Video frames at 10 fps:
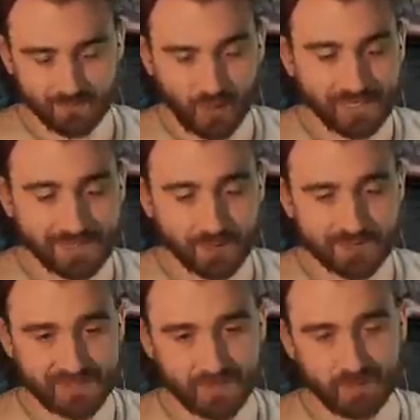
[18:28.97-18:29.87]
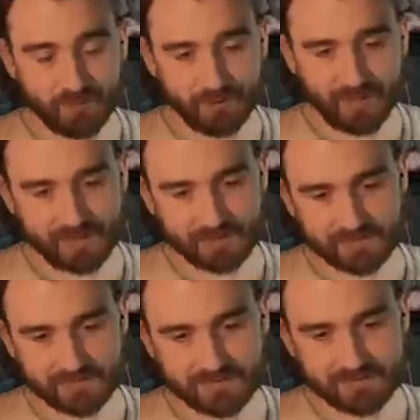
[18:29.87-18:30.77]
One dude is gonna be pretty big though.
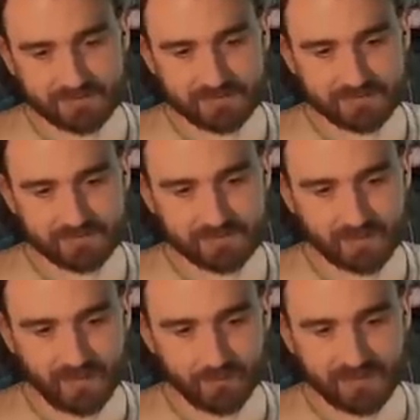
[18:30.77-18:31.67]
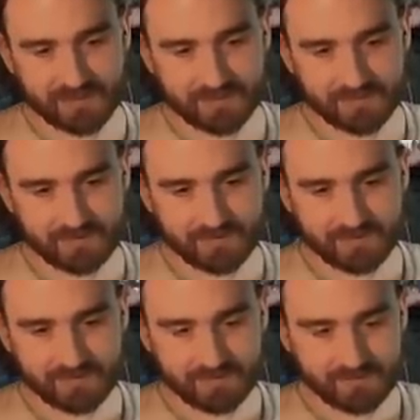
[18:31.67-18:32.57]
Well admit.
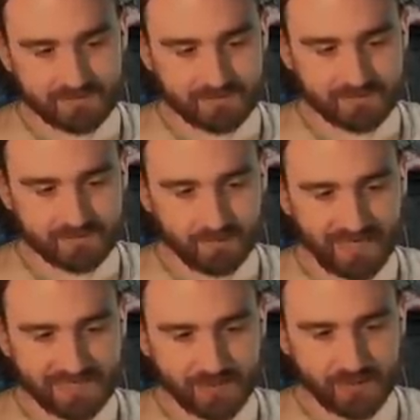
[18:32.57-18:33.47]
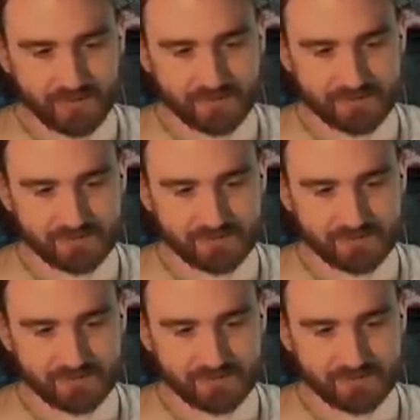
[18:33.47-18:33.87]
My turn.